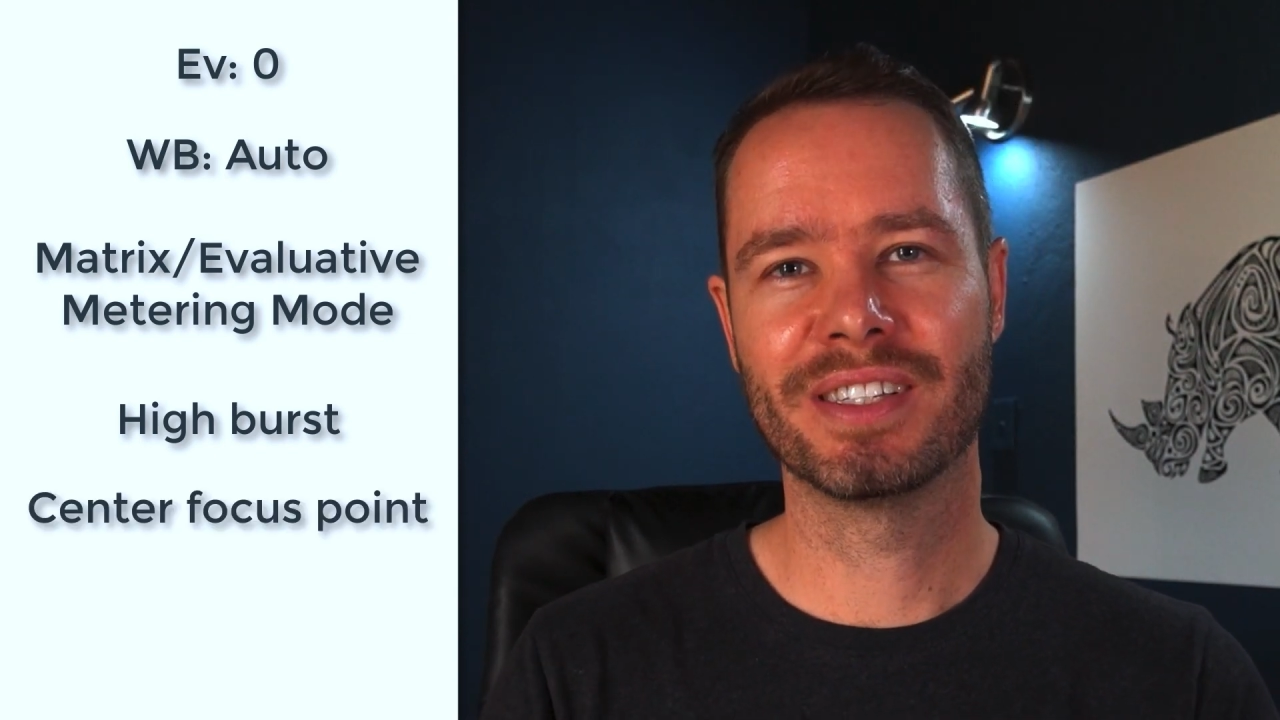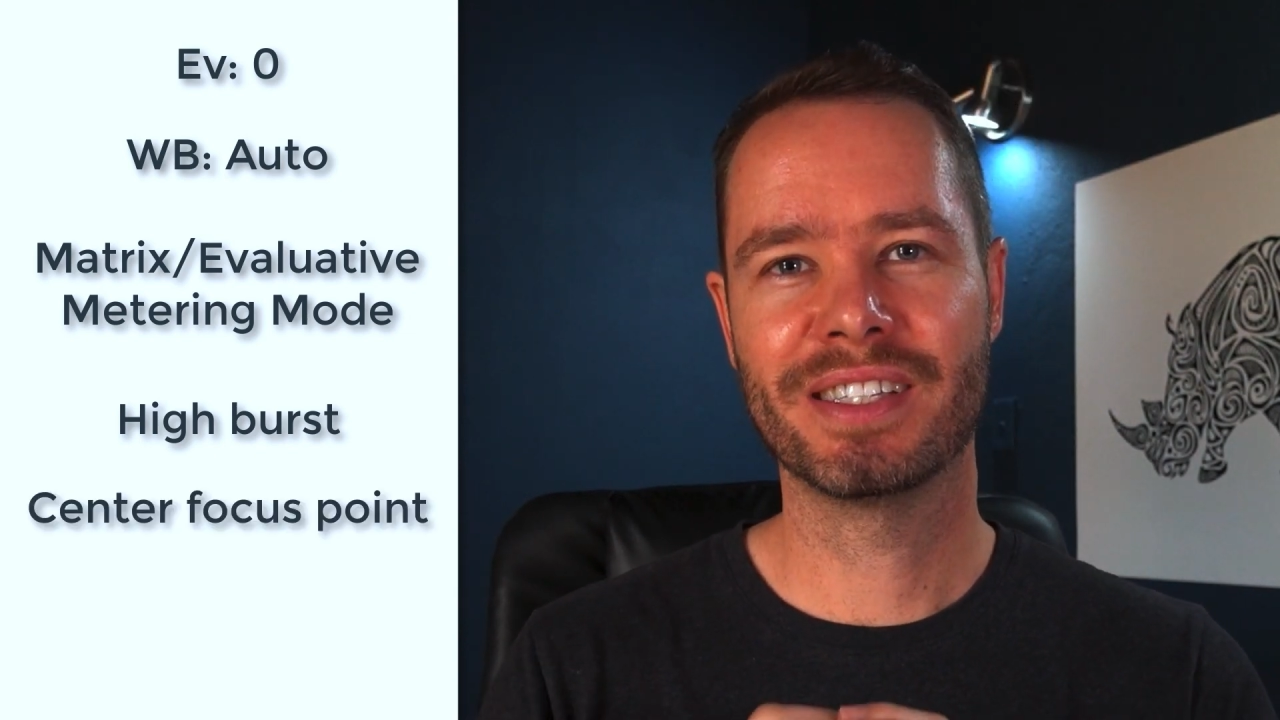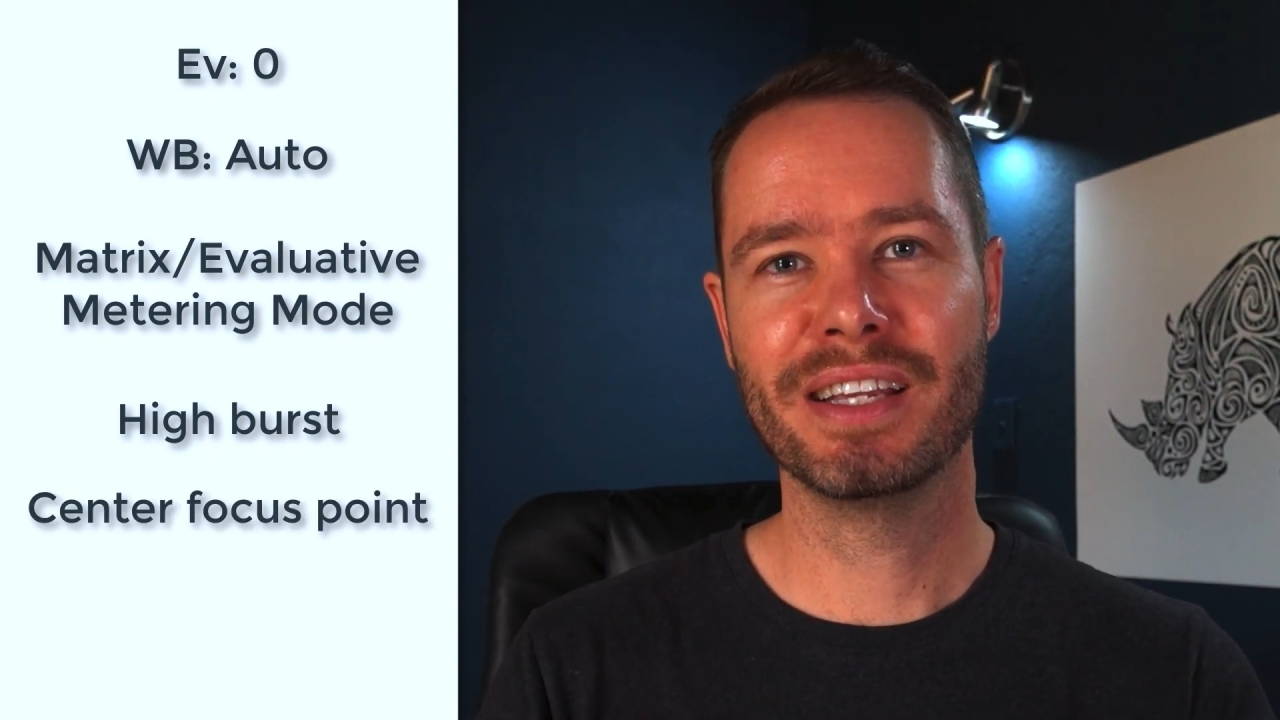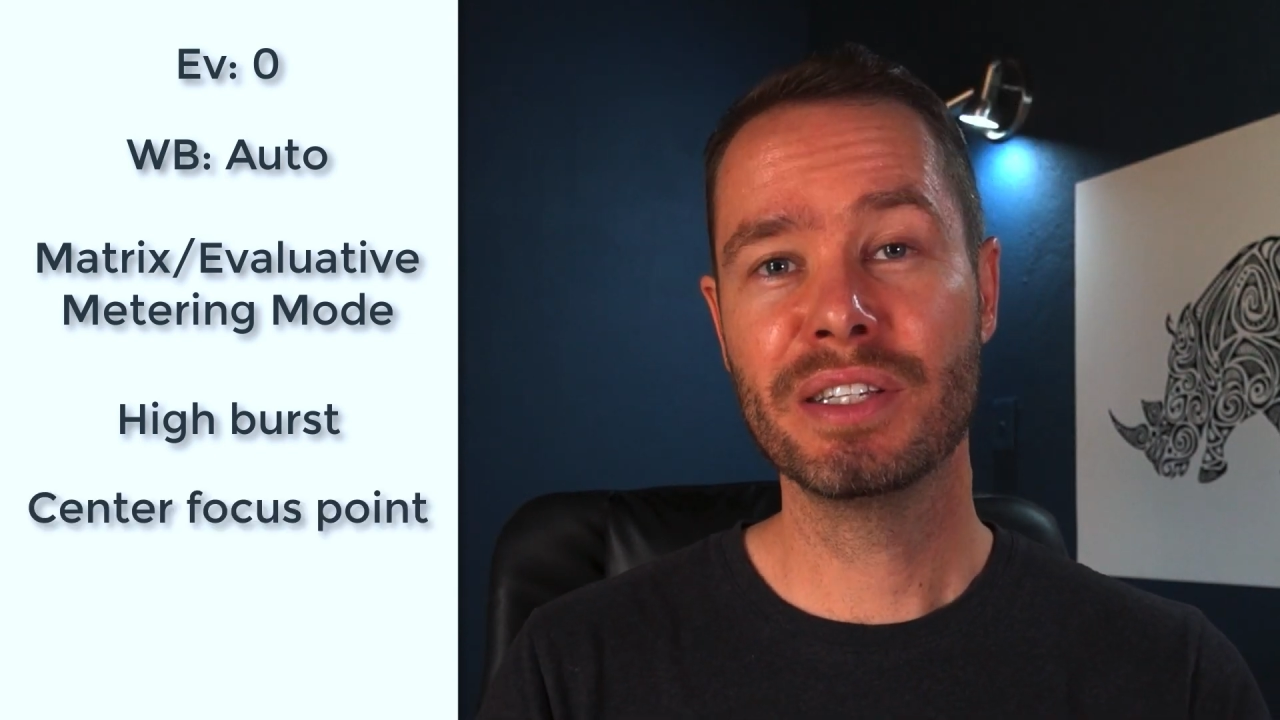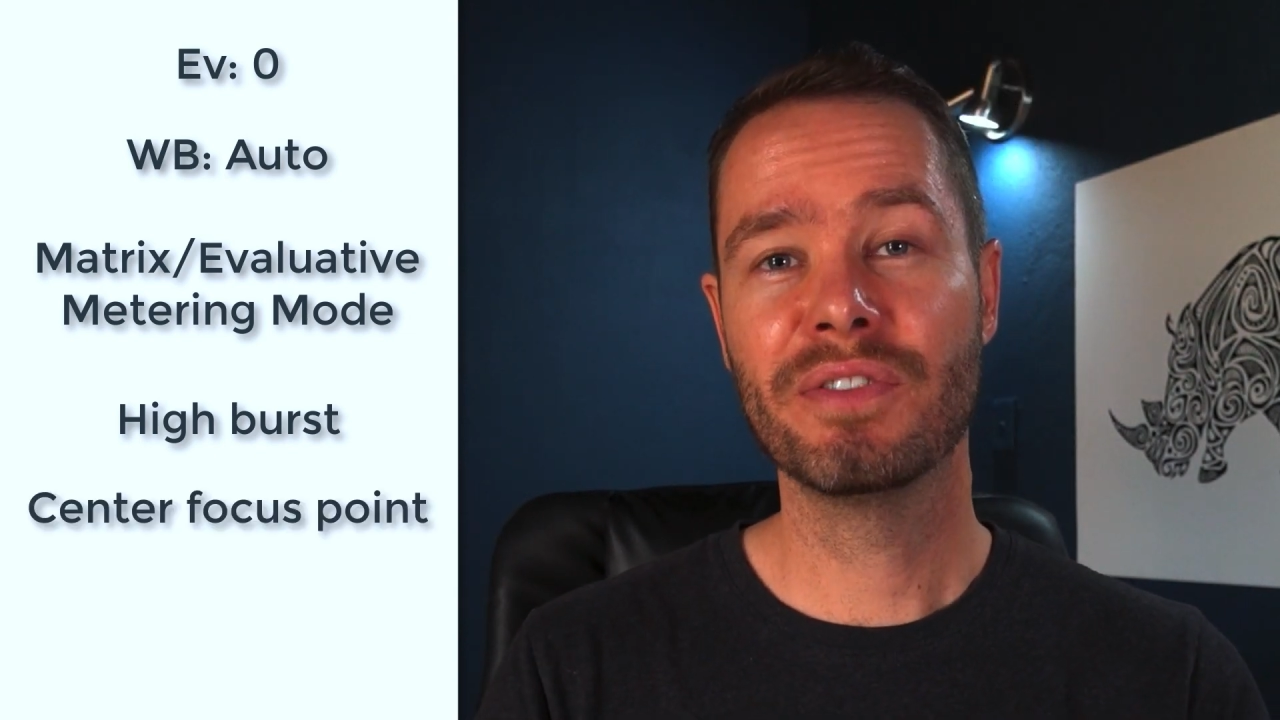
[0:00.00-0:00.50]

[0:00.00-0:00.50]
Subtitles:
center